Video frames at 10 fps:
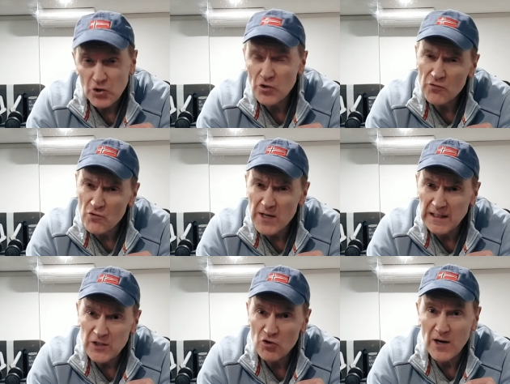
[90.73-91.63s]
doesn't
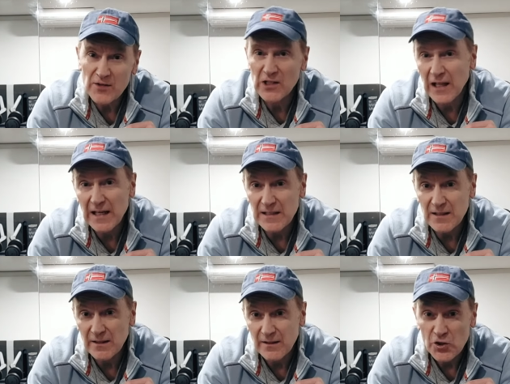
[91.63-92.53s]
really
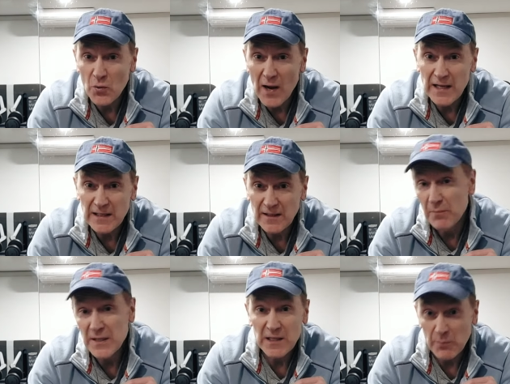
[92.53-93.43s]
translate to a
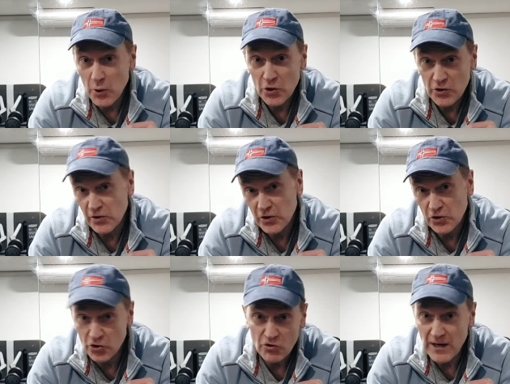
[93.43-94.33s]
busy person that's
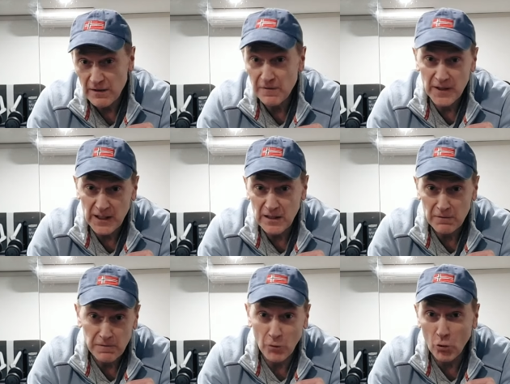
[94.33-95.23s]
just trying to fit
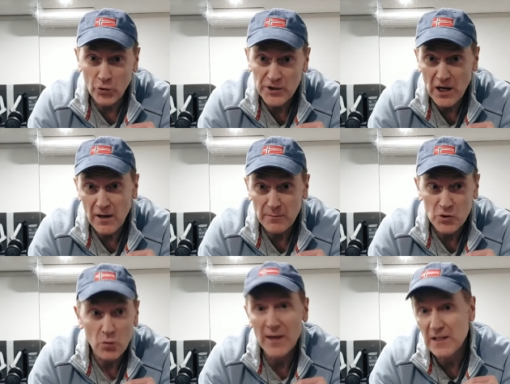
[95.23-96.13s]
in four
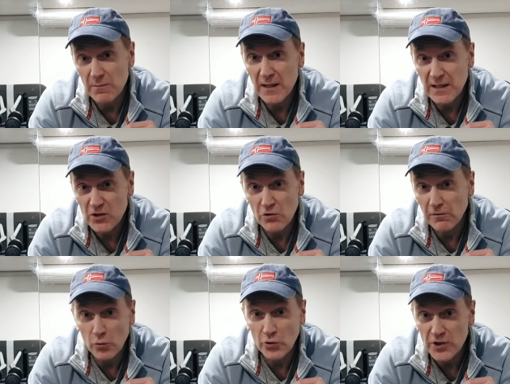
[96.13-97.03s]
times 20 minutes or
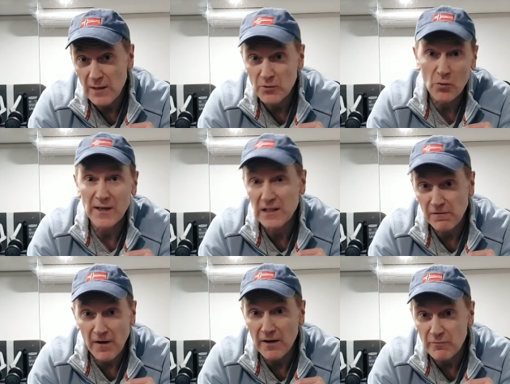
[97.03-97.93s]
four times
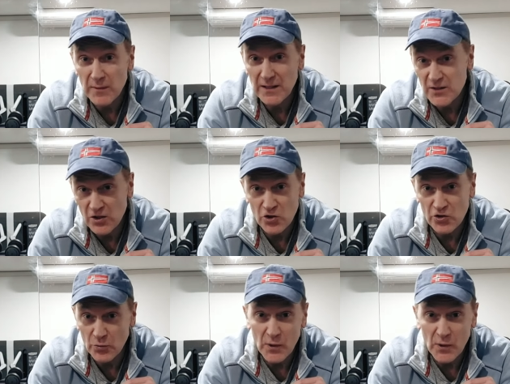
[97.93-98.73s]
25 minute sessions a